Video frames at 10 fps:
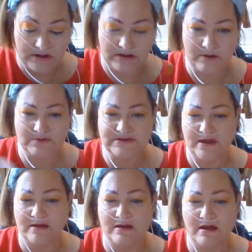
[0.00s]
It was
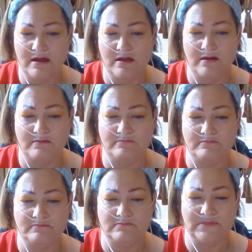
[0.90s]
like,
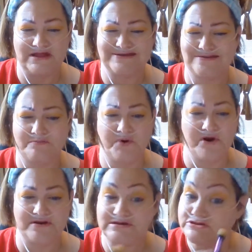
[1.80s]
let's get the
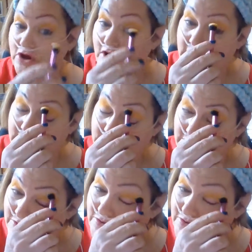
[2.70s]
party started or